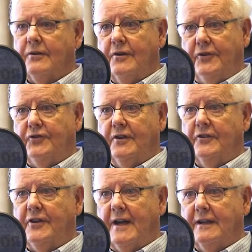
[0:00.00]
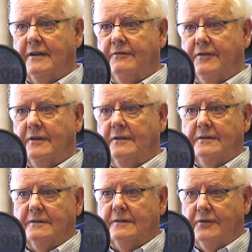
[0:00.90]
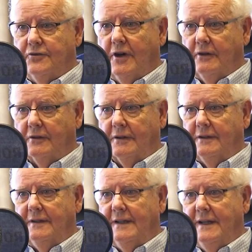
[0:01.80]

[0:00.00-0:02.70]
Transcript: Christians hungered for control.